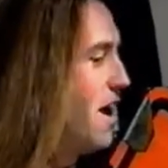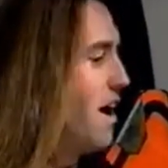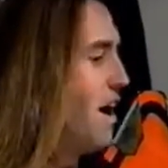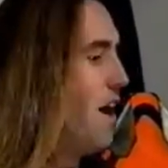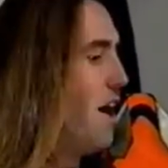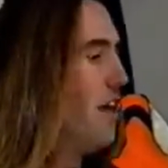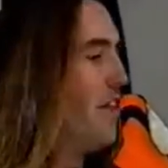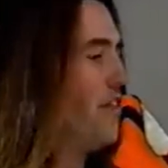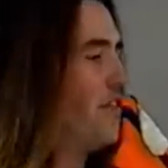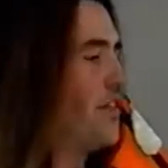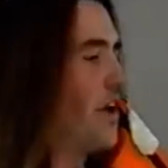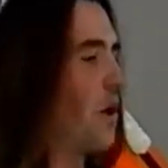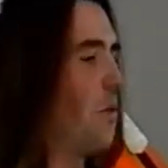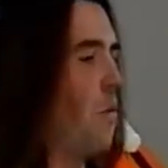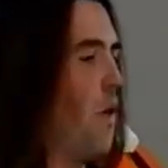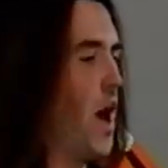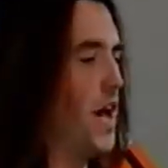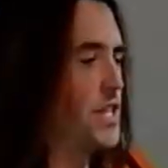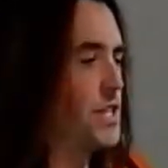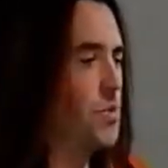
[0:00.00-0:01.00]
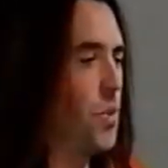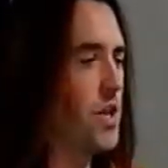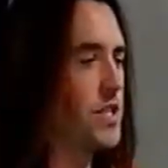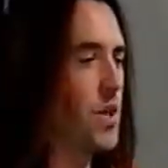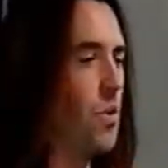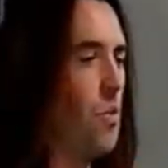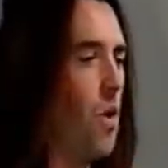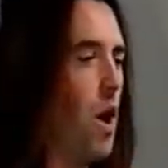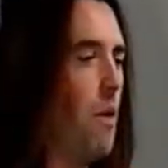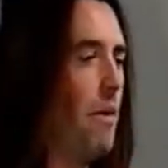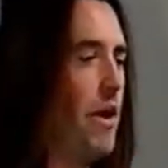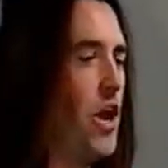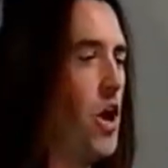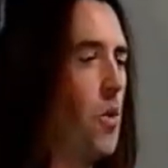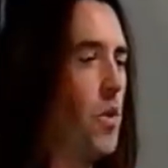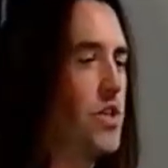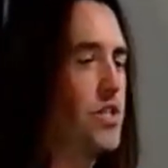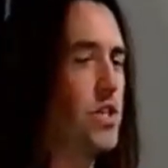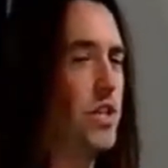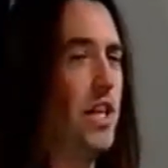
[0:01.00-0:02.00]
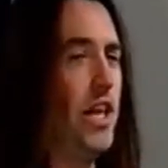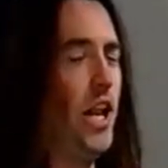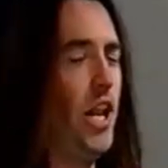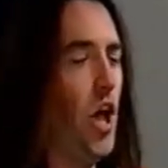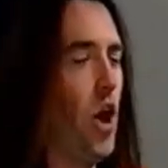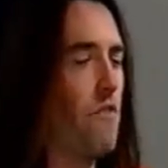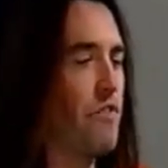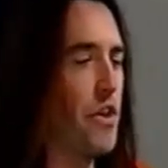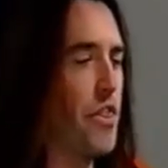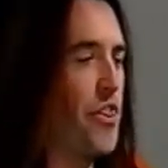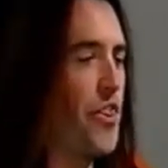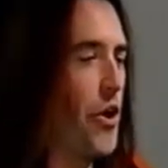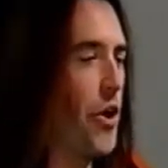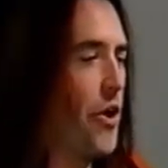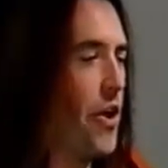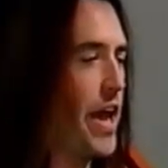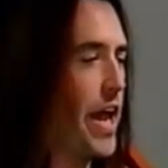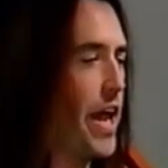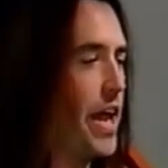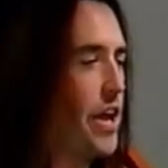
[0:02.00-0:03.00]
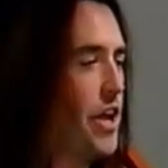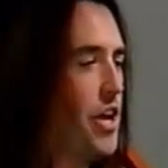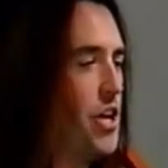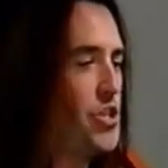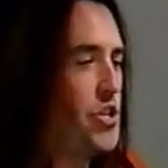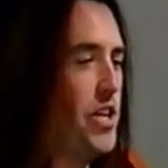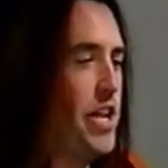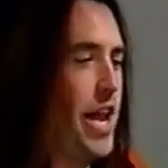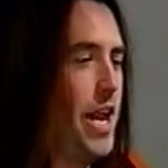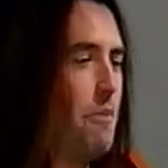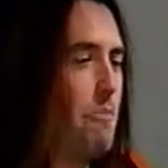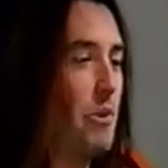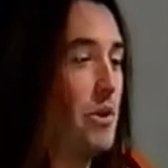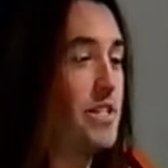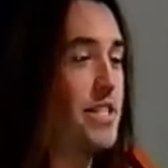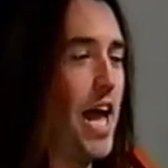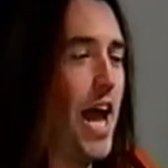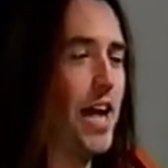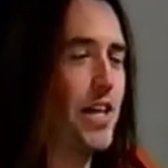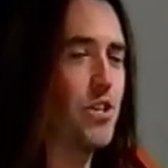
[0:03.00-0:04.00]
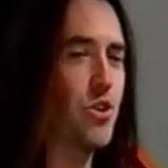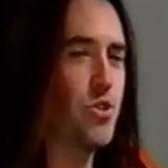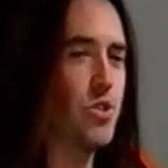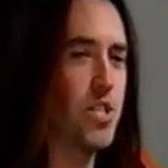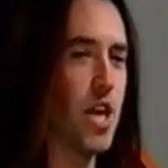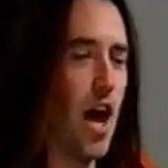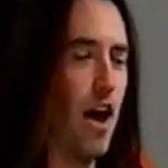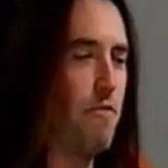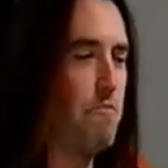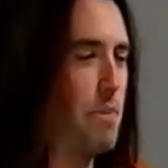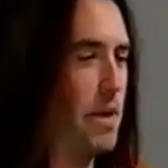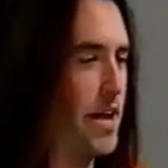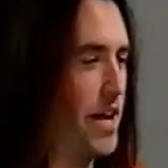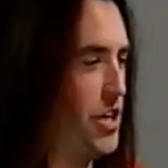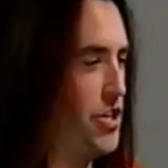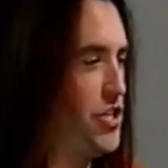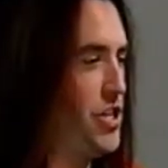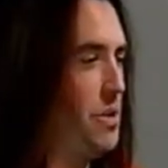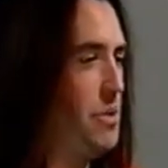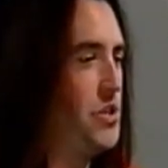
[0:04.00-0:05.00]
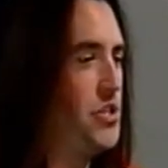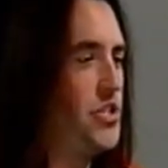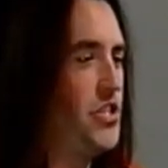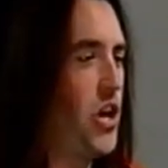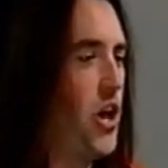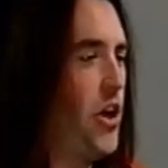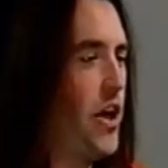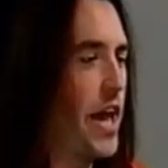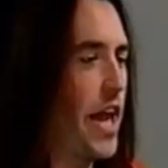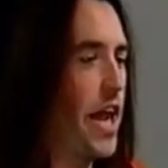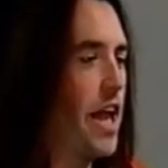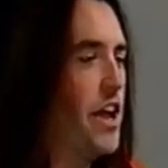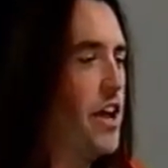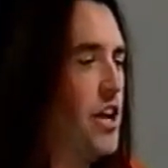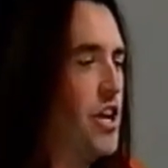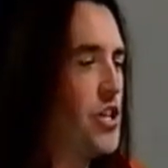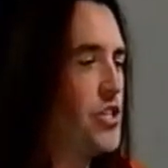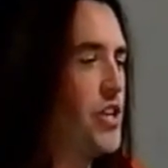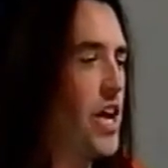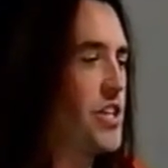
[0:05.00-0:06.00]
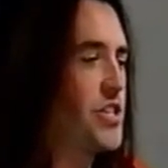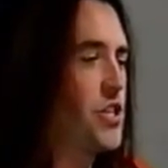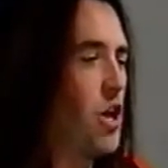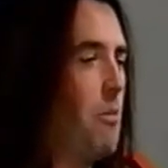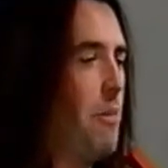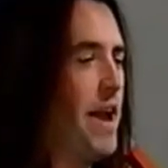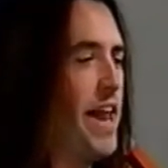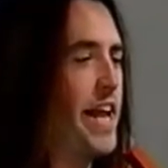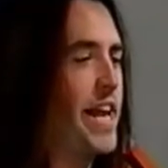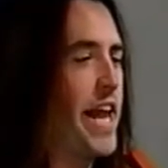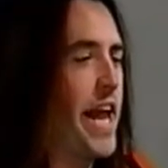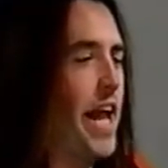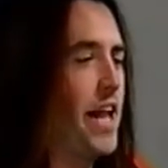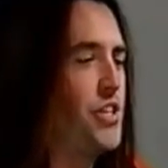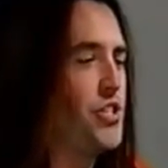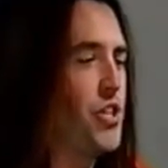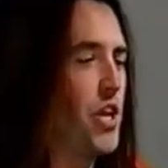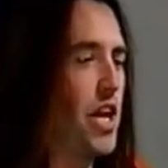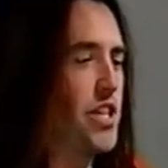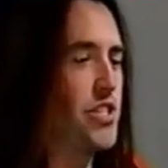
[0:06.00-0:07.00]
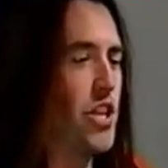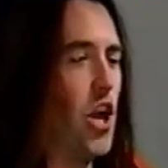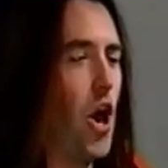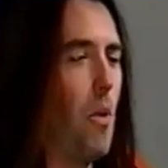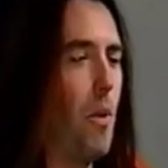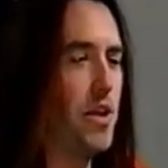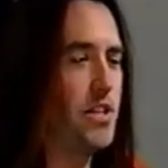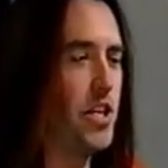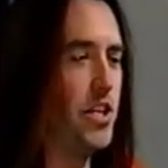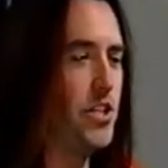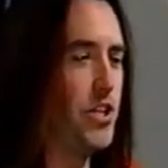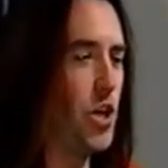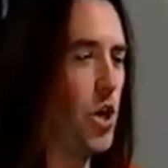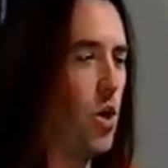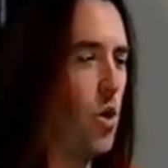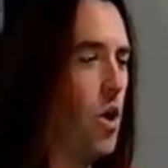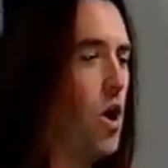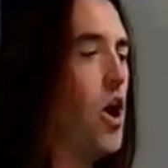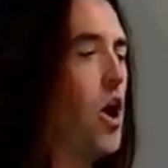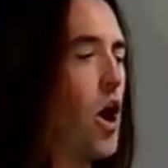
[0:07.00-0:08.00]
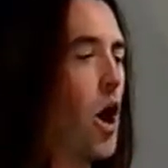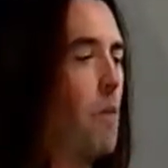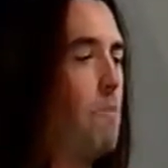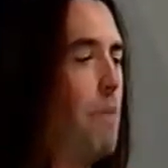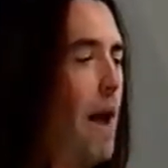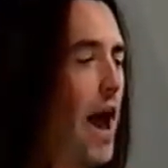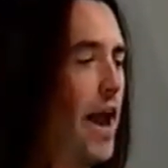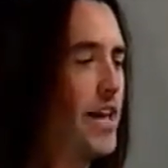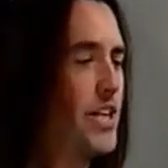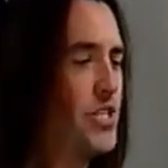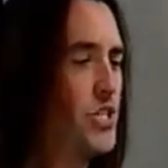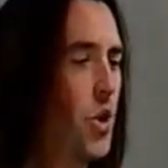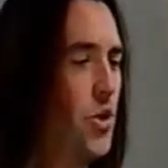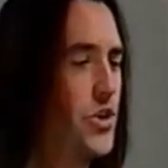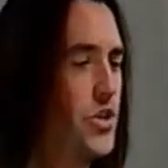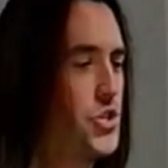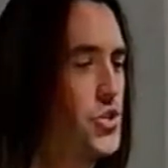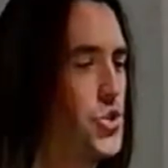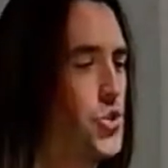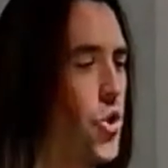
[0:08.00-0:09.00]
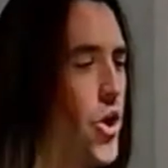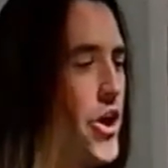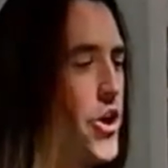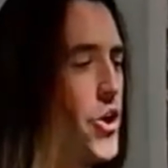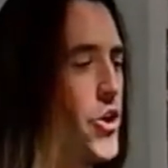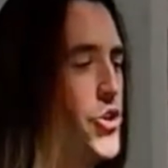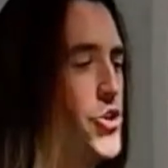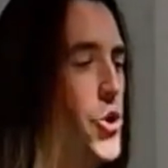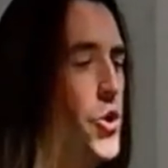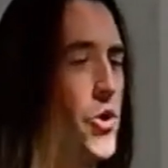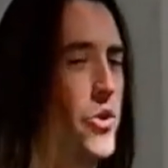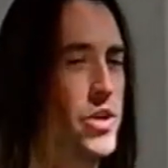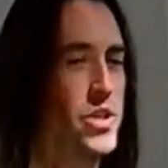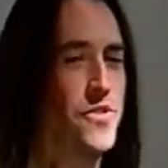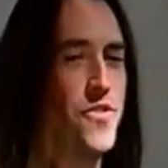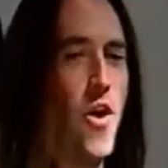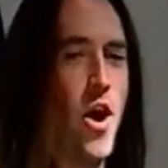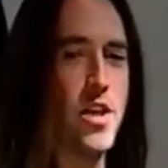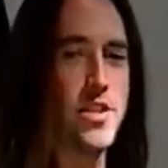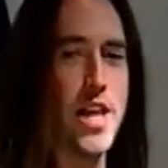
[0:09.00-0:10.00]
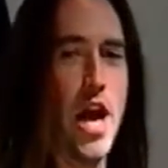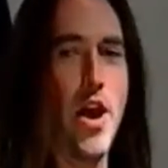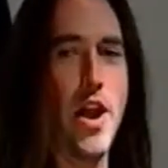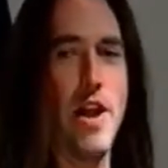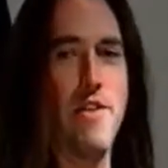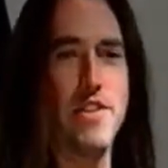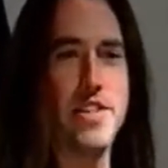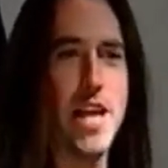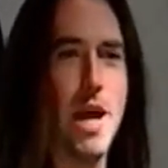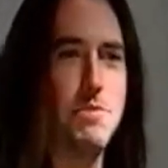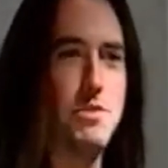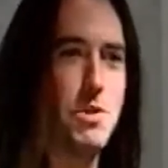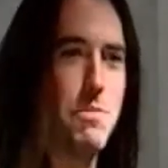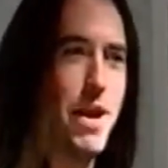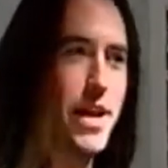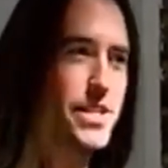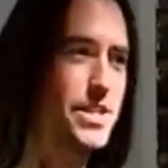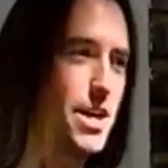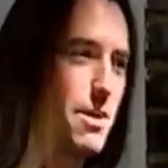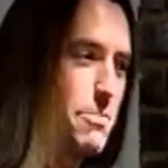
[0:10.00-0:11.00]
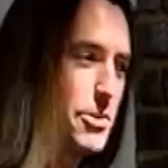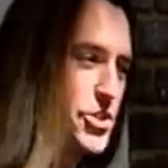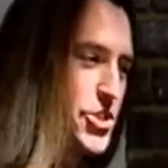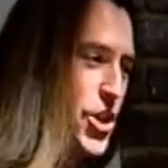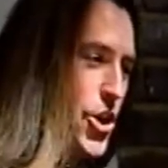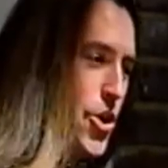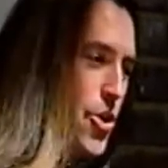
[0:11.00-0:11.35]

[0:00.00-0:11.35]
There once was a woman who was little over 30. She didn't protect herself because she was dirty. She had so many kids, she doesn't know what to do. Her body's so destroyed, her uterus falls out every time she makes number two.